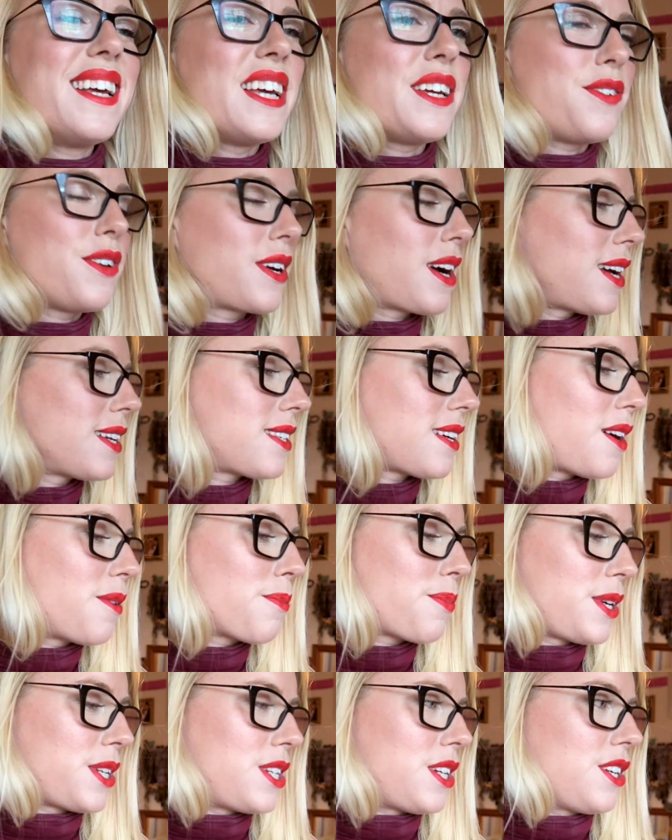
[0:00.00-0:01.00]
If you guys
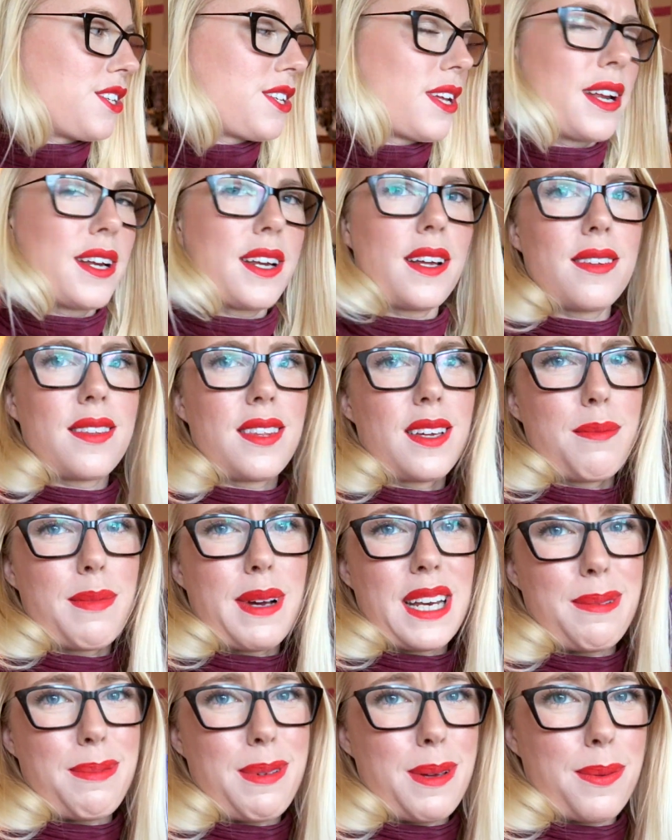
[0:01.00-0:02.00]
aren't British, then I don't think
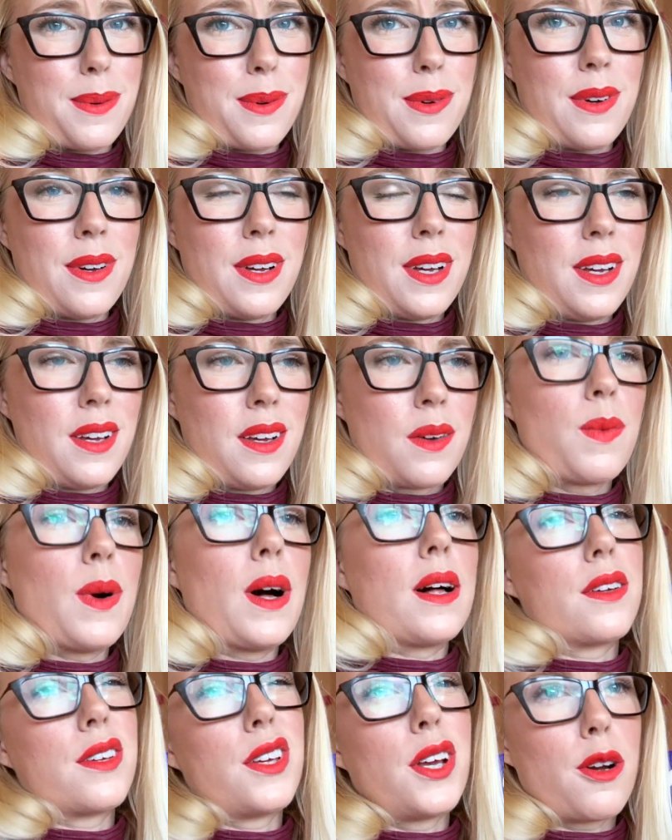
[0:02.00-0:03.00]
many people,
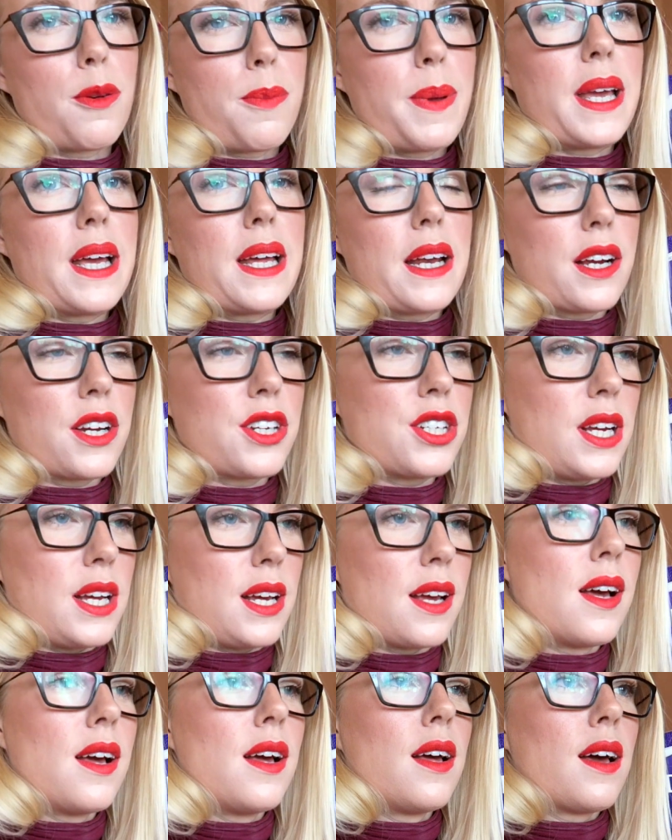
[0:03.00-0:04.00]
well, European
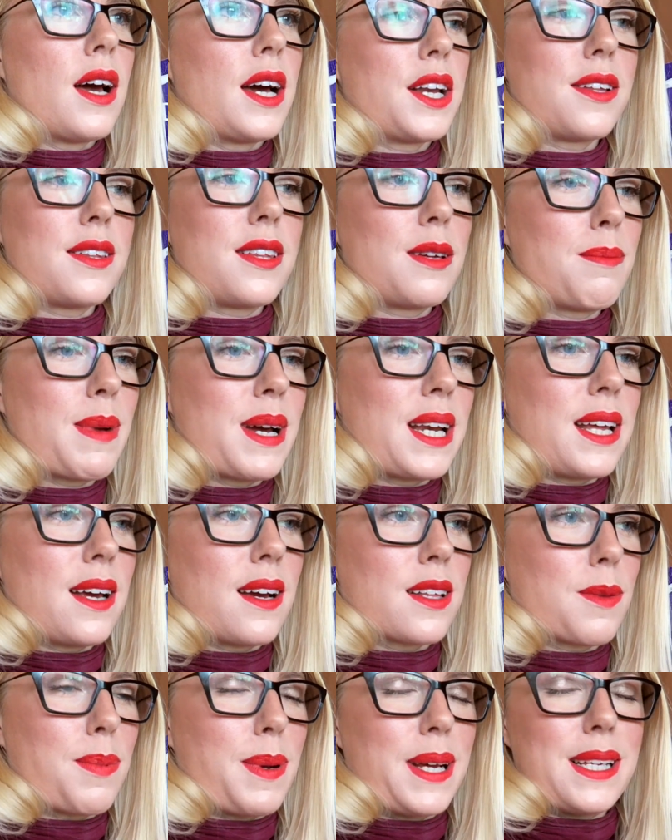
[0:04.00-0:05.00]
actually, I don't think many
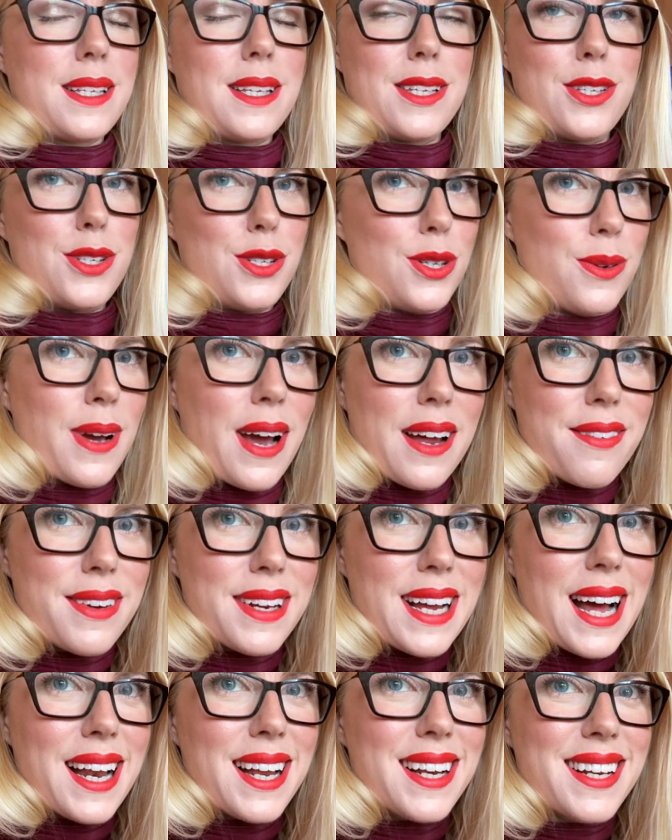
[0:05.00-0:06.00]
other places do
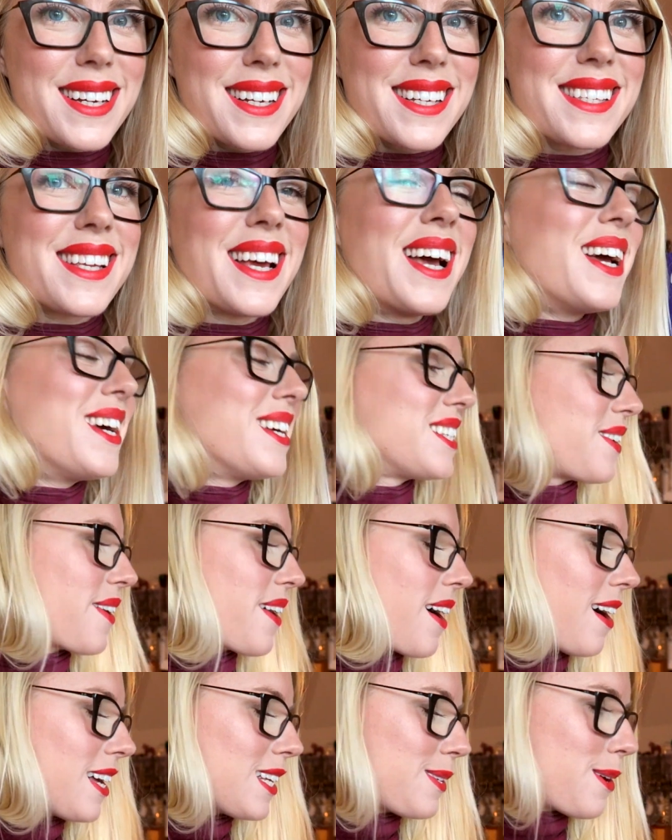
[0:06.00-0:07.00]
advent calendars. So I
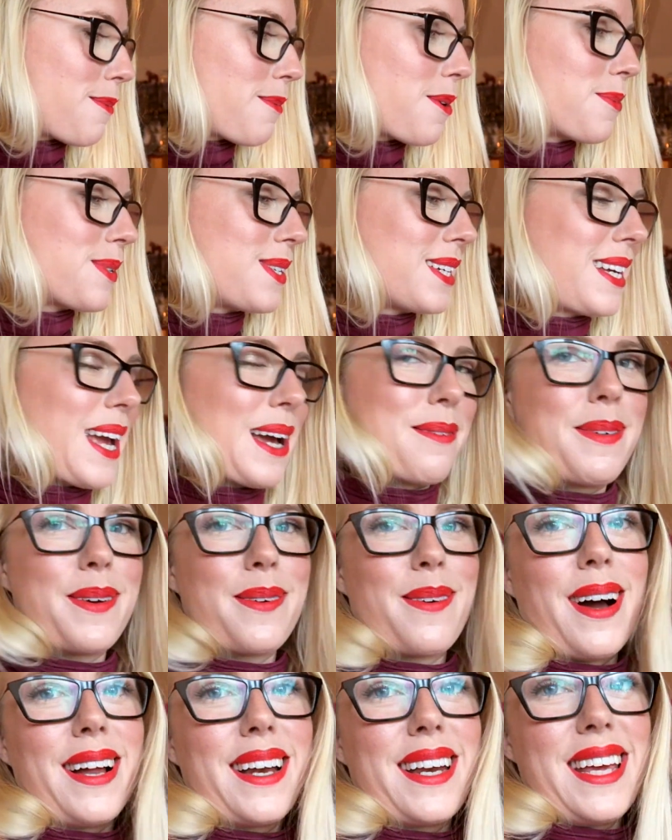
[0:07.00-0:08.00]
asked my mum to get me
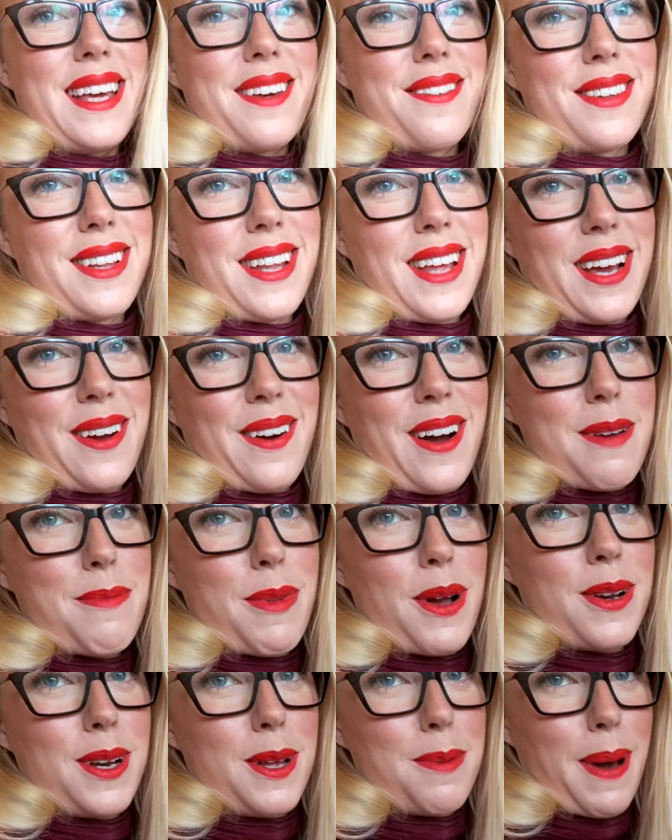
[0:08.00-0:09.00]
one, even though I'm
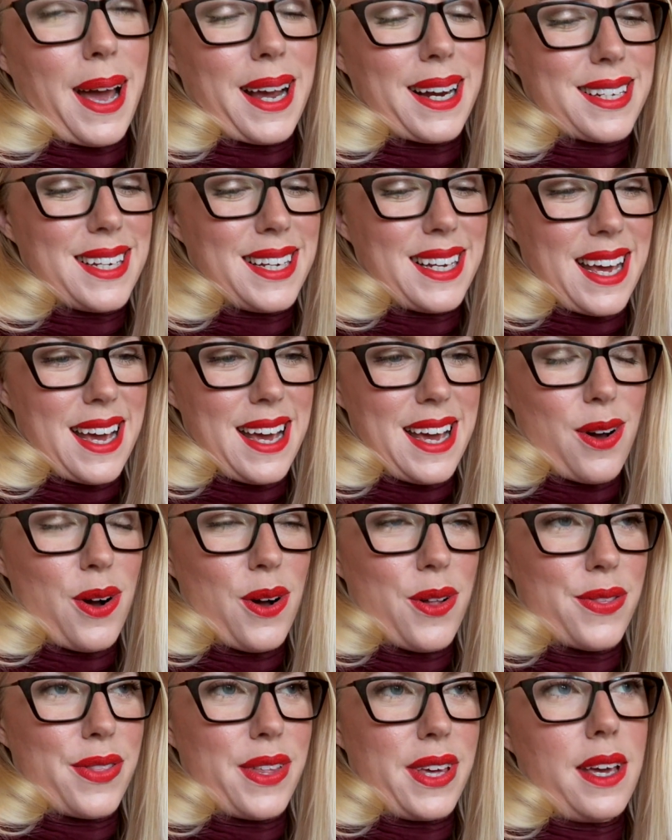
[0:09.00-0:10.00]
only back today
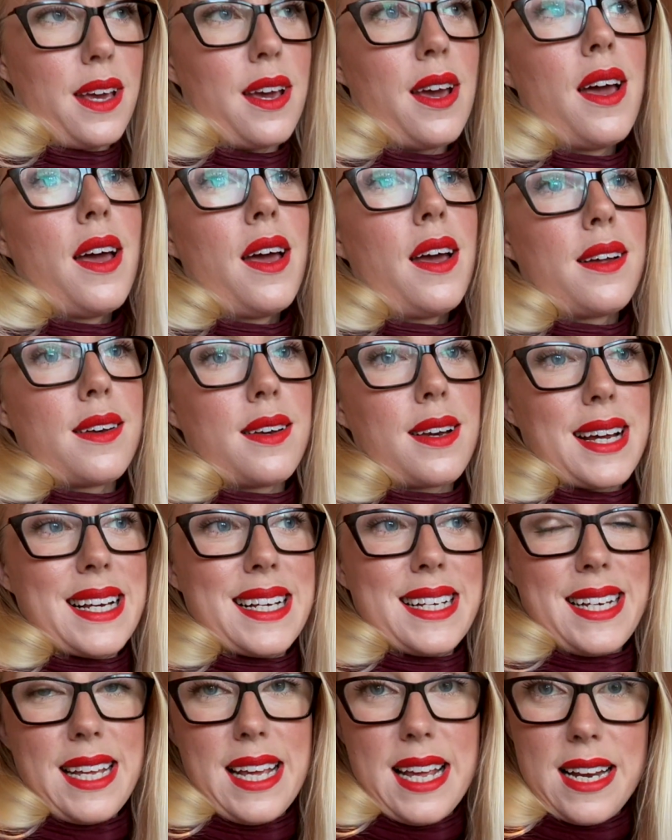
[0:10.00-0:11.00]
on the
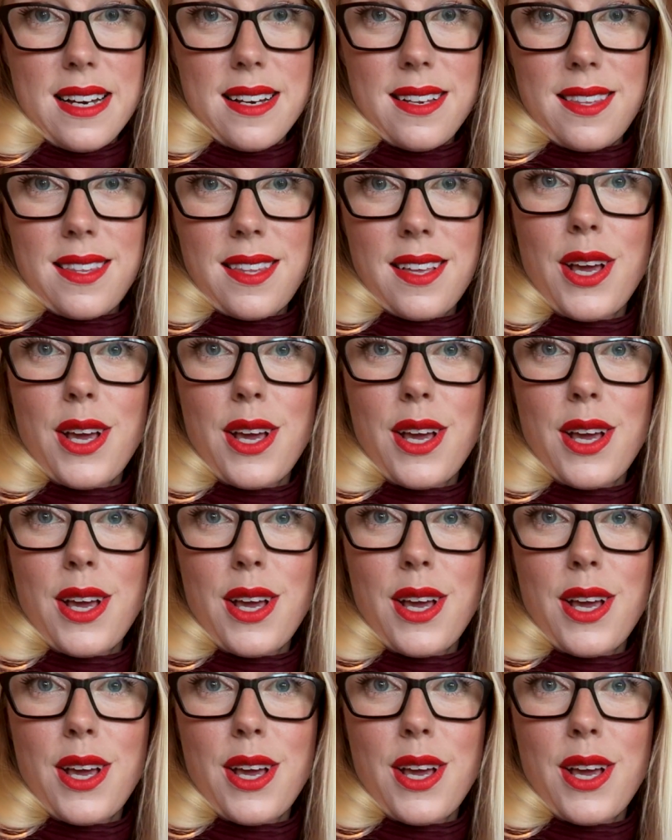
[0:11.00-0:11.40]
19th.